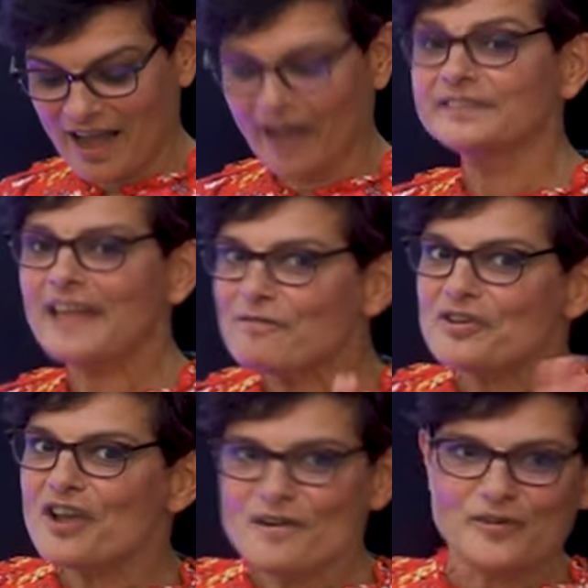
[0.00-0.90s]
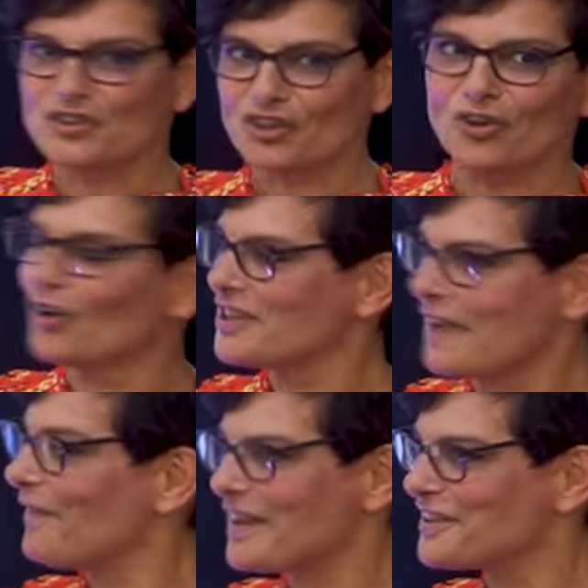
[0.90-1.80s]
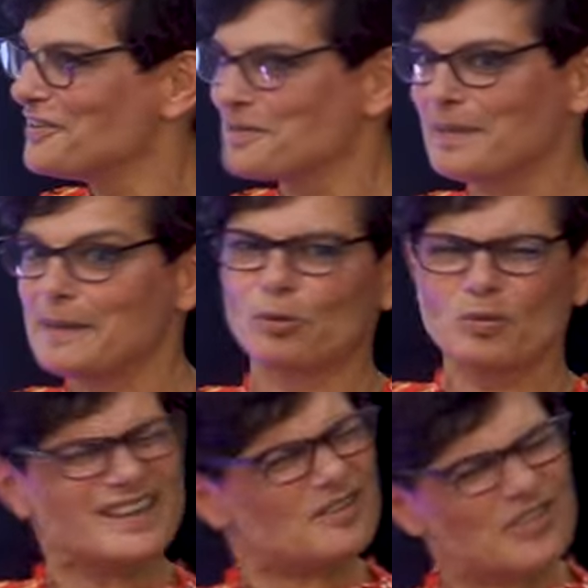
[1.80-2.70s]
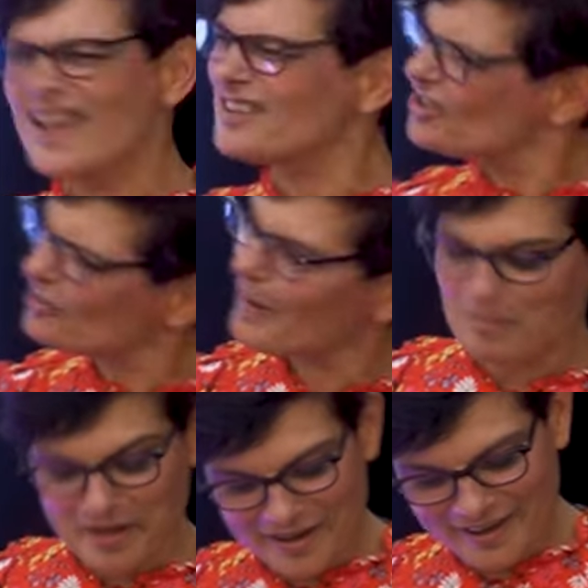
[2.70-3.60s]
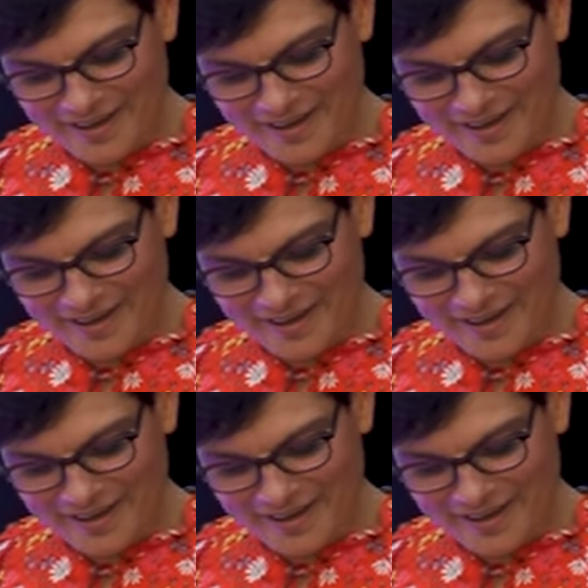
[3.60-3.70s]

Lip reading: I'll never know for sure, because I've asked loads of people, were you there, do you remember?